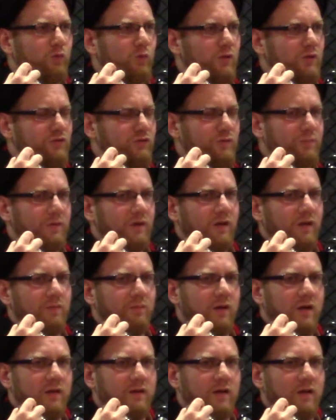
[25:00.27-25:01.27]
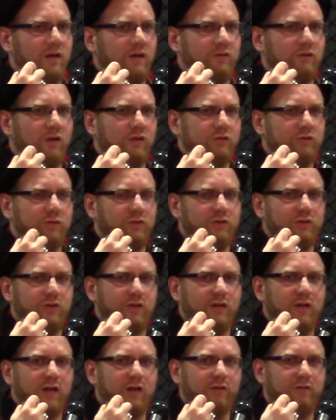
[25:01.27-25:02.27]
worship and ibadah, it is also a
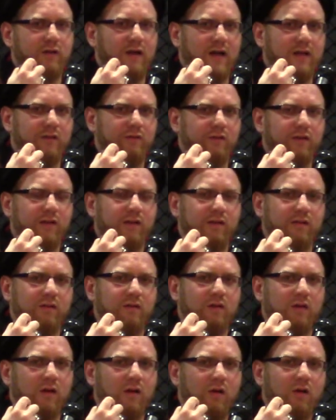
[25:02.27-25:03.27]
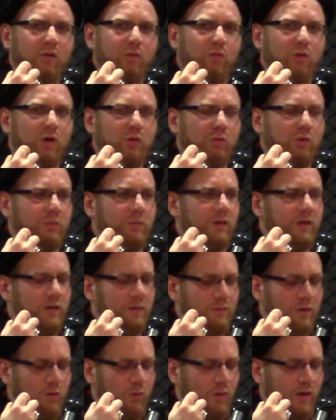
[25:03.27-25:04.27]
day of gathering, where we
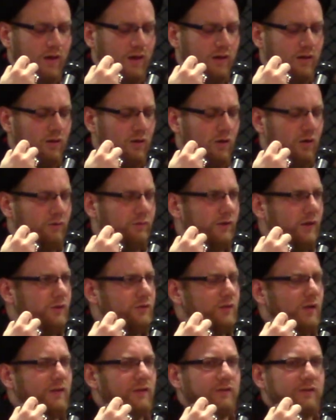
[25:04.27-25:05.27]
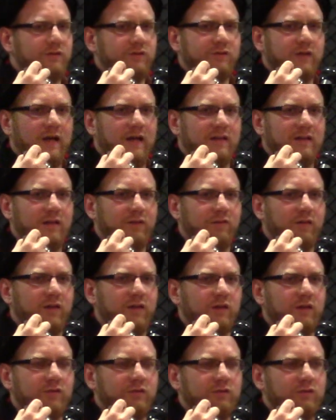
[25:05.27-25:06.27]
become aware of each other's
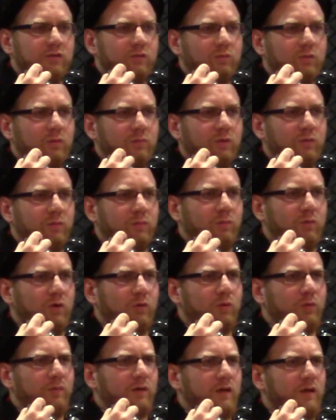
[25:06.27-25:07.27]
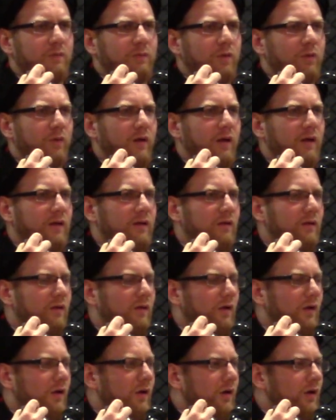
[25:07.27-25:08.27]
activities, where we become
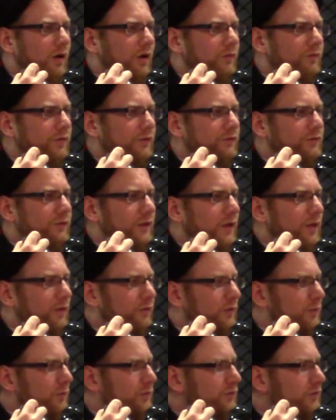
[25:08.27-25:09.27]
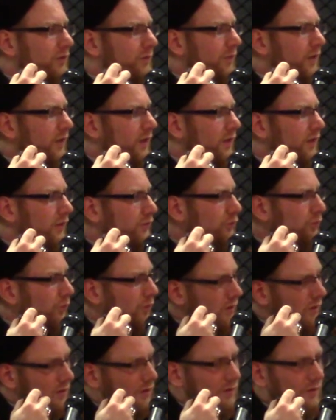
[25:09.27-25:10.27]
aware of the state of the Muslimin in this
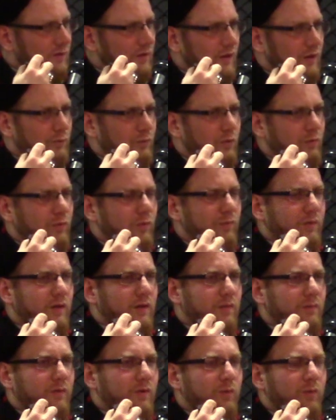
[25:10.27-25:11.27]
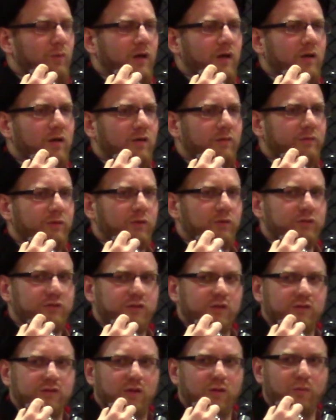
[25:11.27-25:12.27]
world, and where we become aware of those
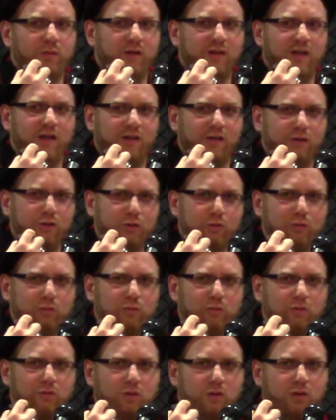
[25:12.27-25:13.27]
things that we can do